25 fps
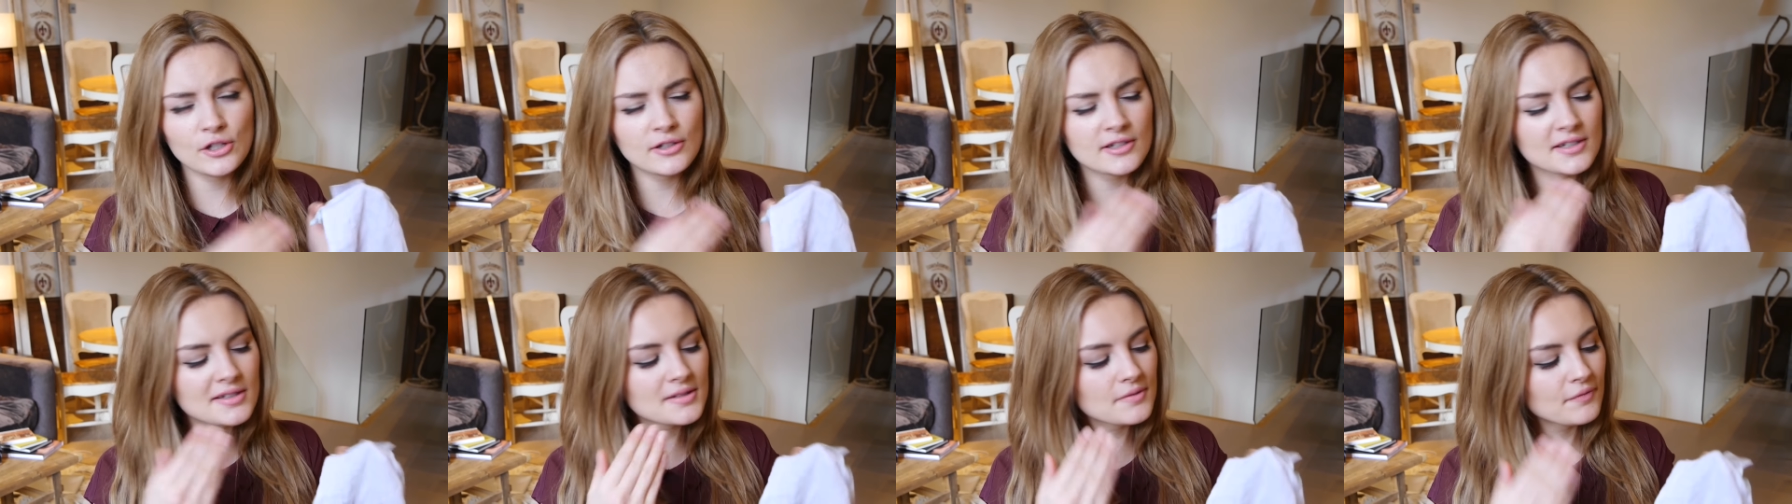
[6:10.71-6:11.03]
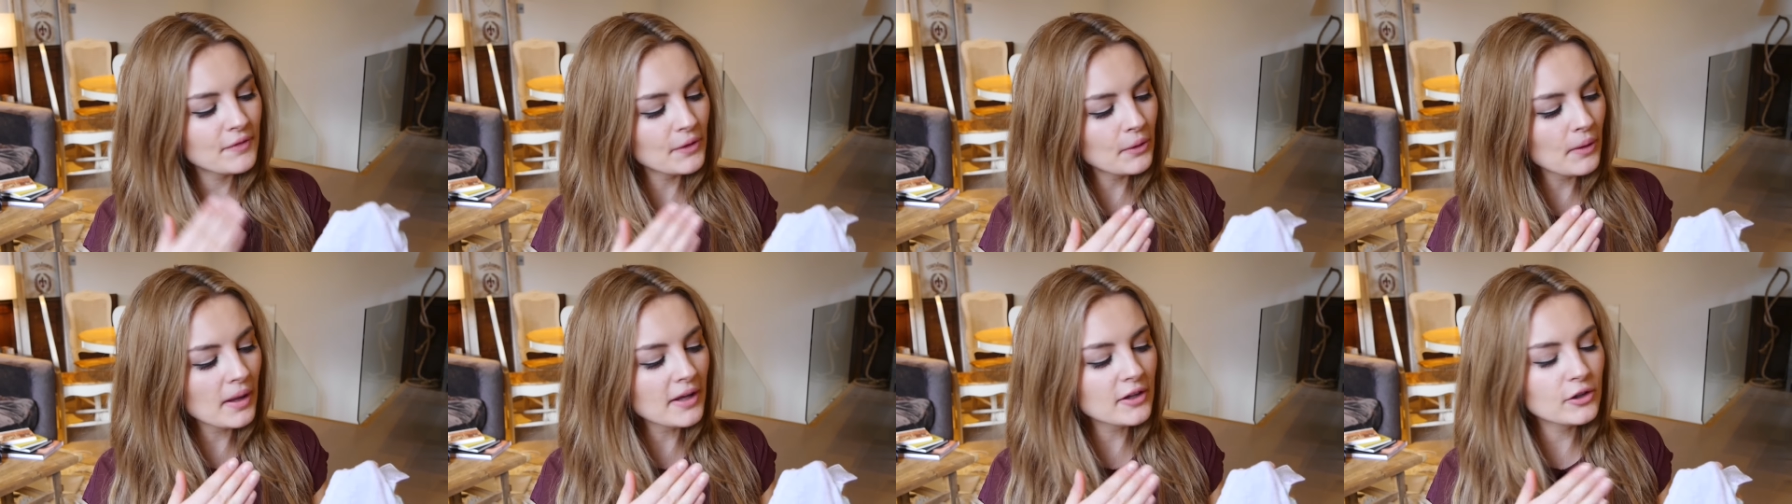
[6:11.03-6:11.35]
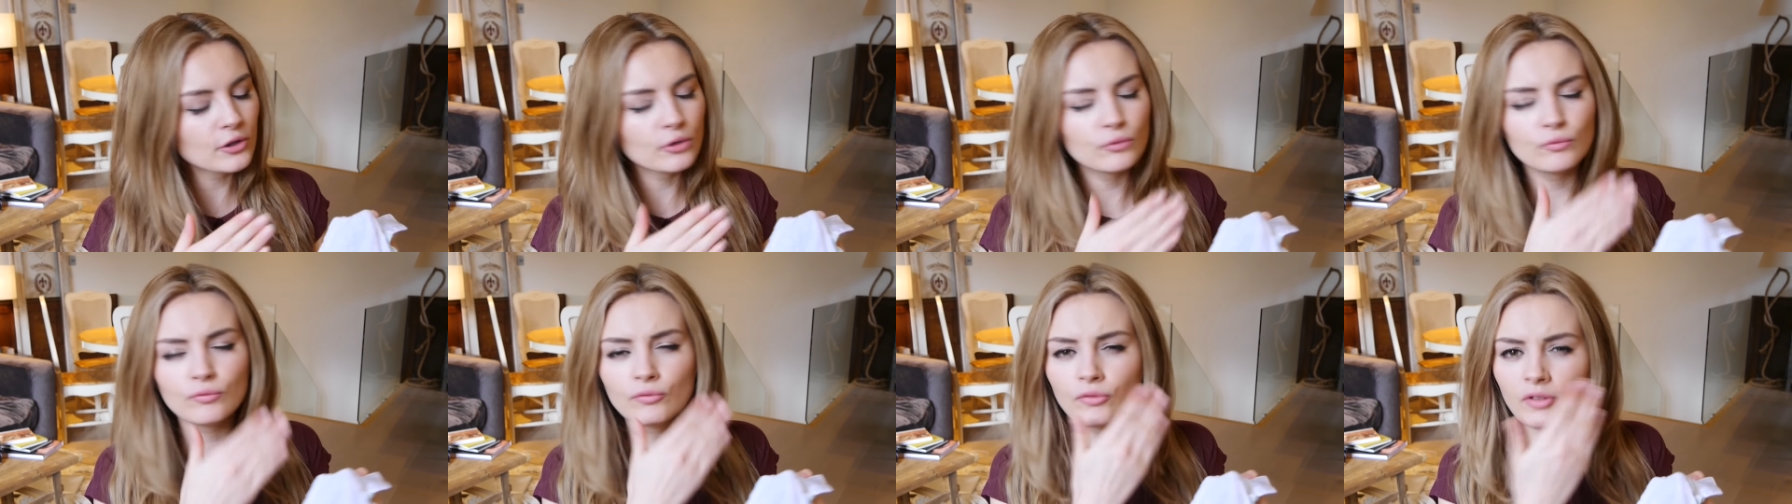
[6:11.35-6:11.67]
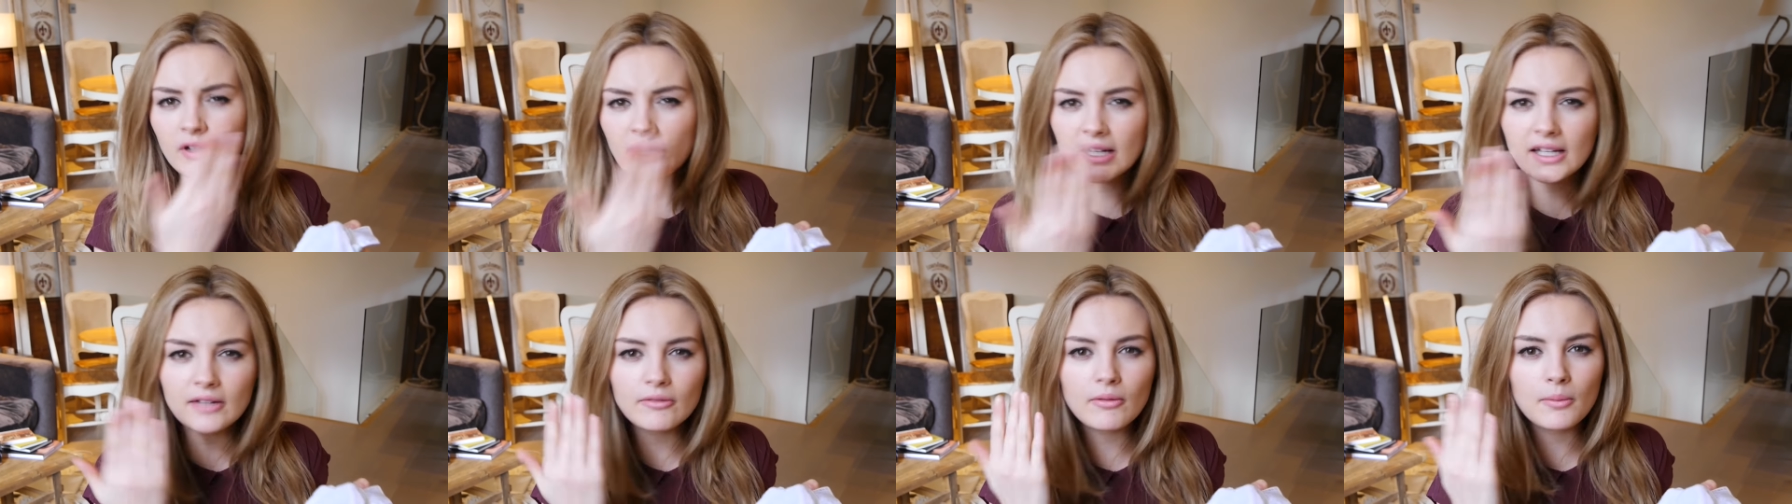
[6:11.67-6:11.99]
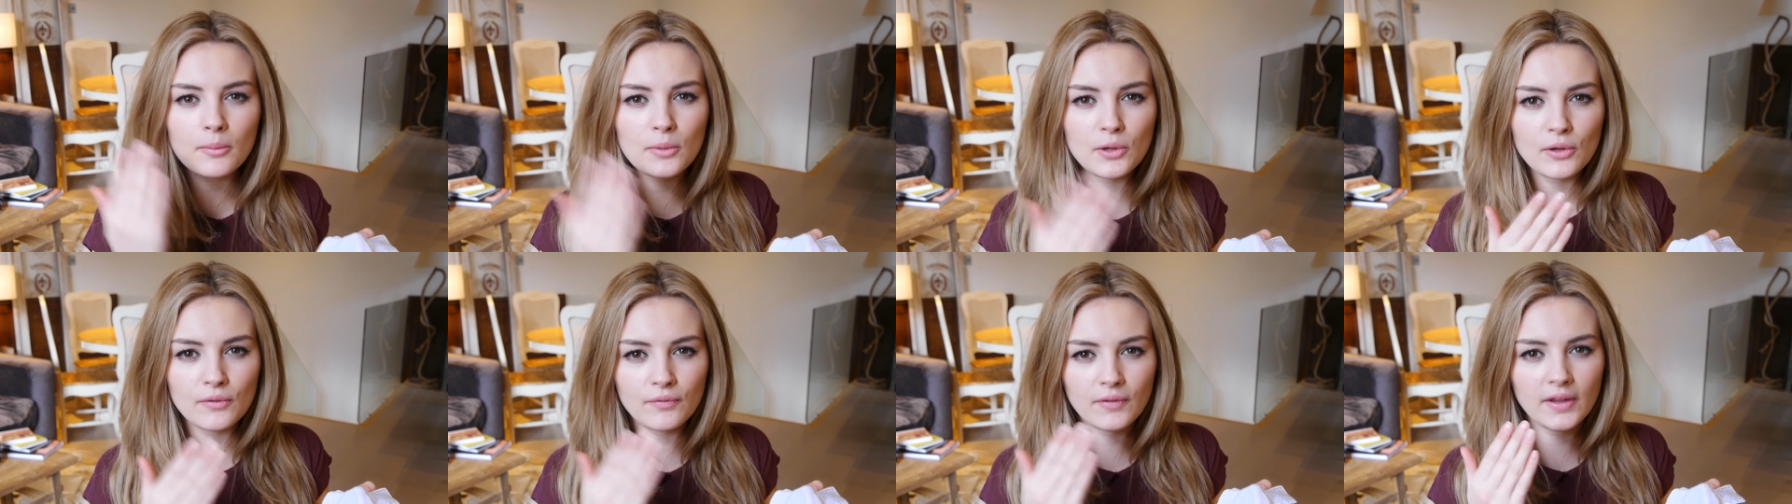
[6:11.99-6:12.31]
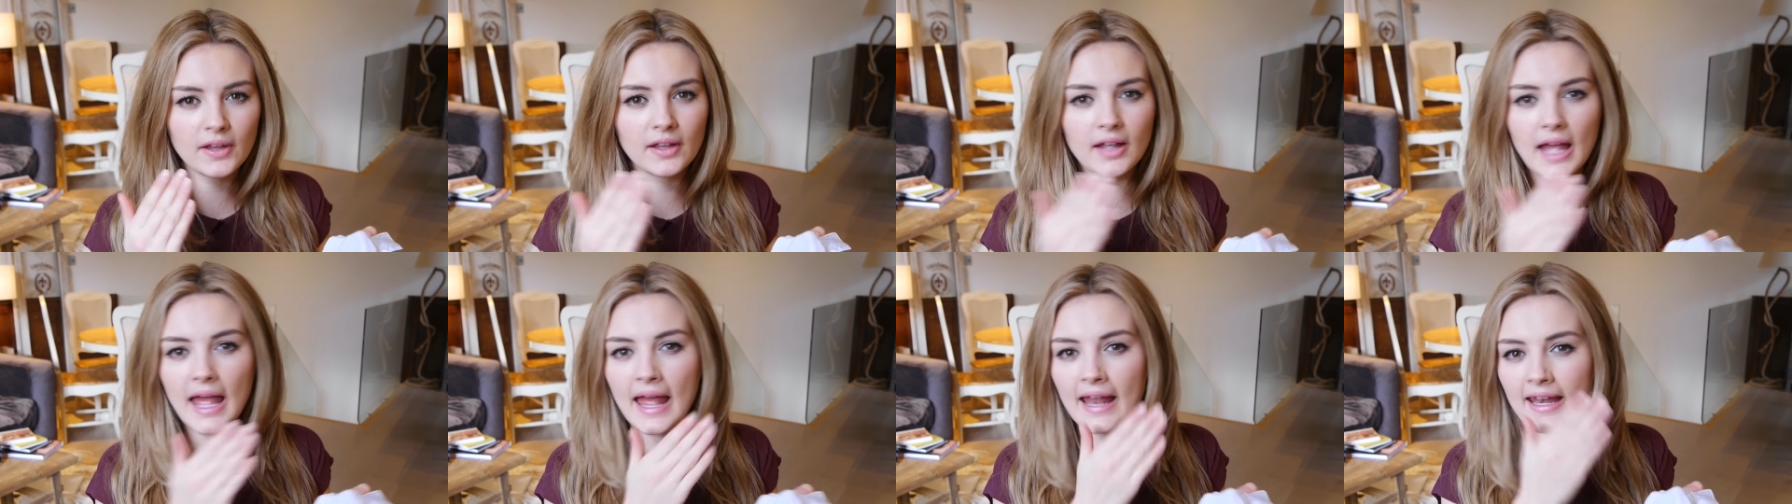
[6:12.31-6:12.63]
You just feel like you're really removing